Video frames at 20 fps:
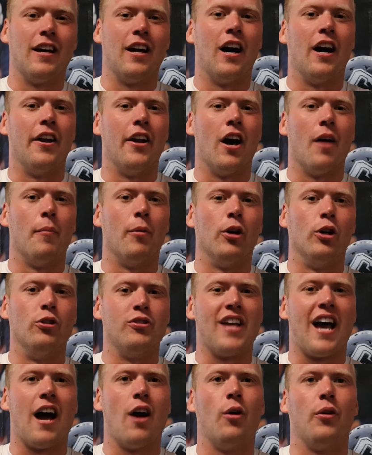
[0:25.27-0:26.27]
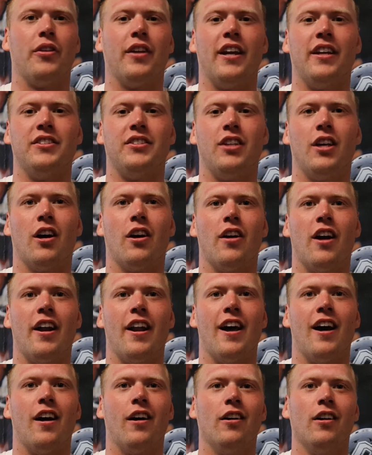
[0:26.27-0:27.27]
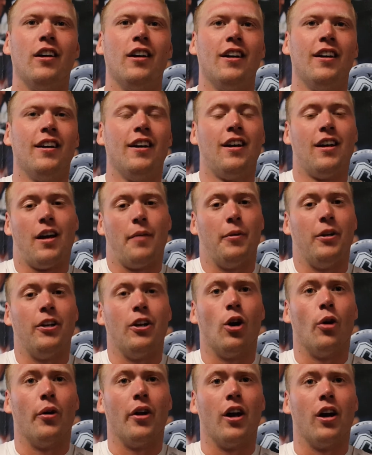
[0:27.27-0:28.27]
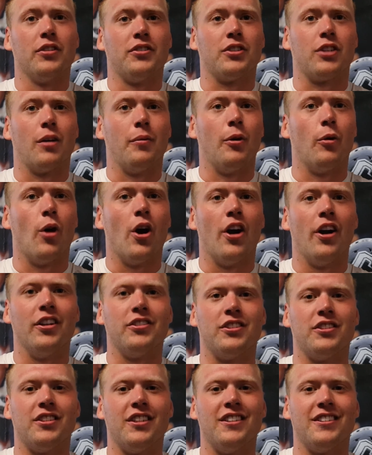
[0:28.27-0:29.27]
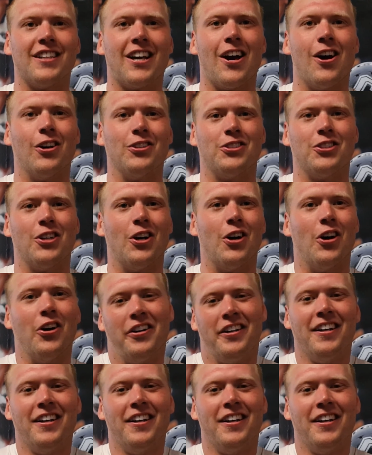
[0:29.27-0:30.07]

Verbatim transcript: uh, number, who's out with an ACL right now mean, no one else is going to be wearing it since he's out, so